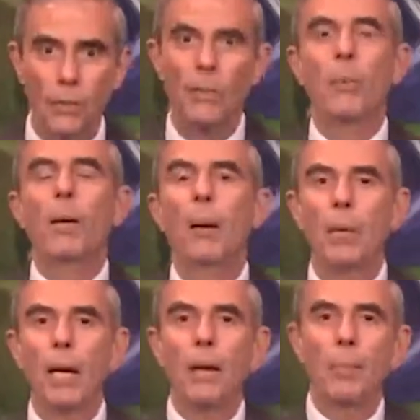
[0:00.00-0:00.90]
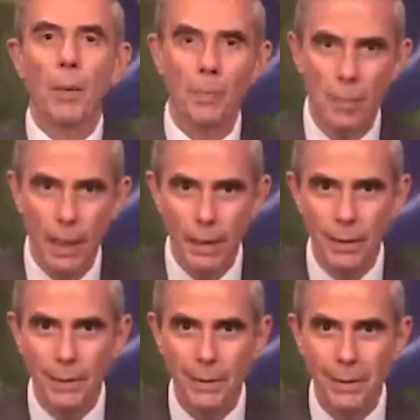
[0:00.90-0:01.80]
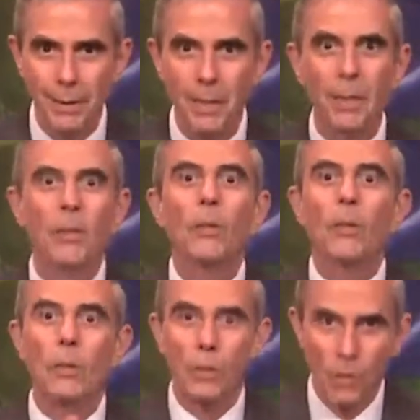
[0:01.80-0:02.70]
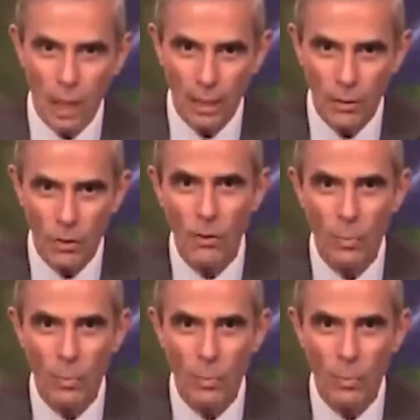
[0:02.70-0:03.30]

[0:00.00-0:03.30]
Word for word: kept coming up, but challenges